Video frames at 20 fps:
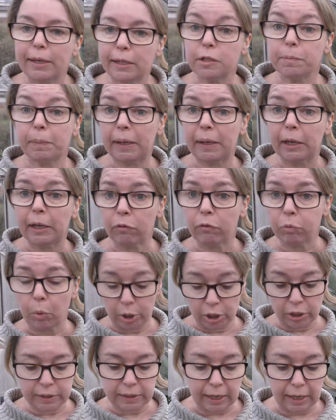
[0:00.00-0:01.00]
to peel off one
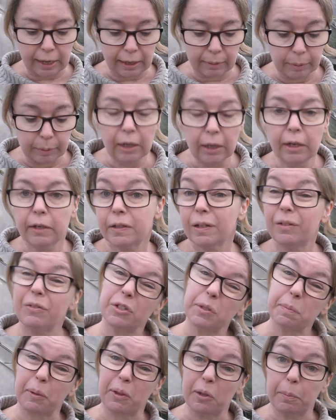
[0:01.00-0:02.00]
at a time. So I've
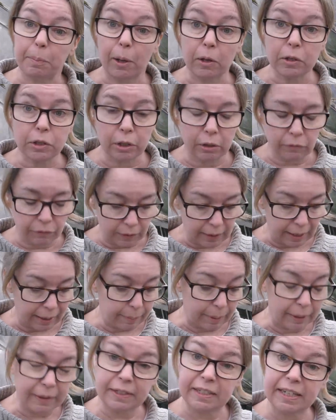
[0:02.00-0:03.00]
just put the pot over there
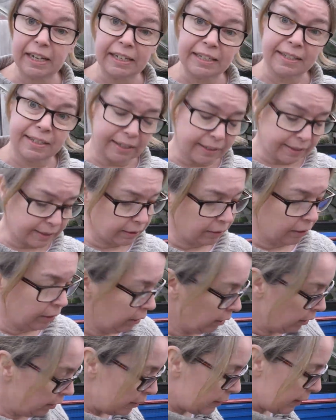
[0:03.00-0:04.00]
by the daisies.
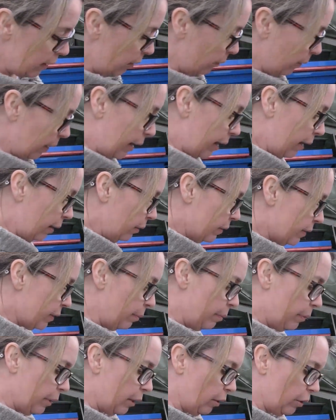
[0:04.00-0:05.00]
So
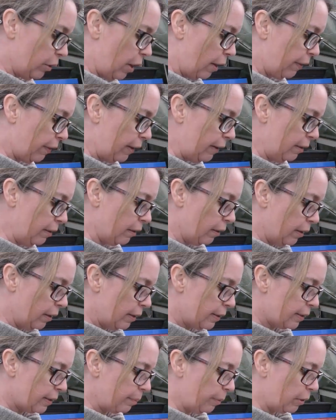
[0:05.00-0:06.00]
something or nothing
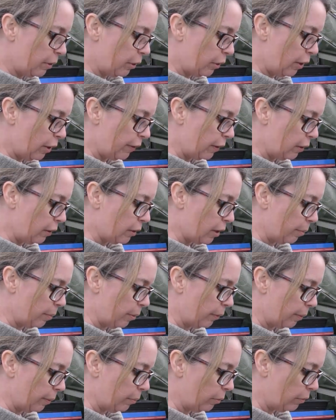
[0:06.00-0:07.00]
will come
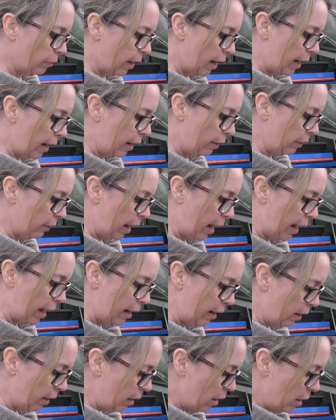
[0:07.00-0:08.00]
of them. Right,
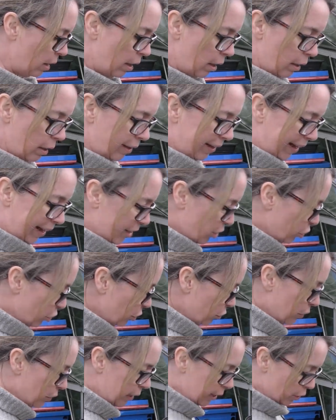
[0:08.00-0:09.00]
okay. I
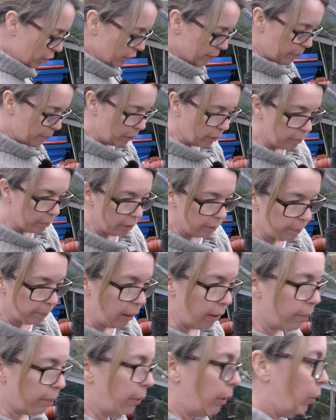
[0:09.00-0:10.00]
should really just put them in a
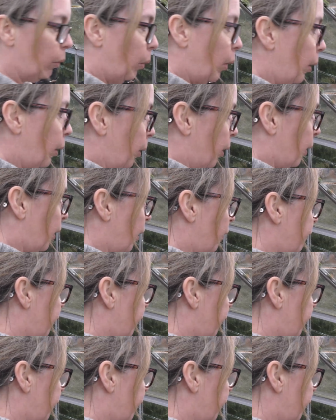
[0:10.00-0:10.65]
pot, but whoo, off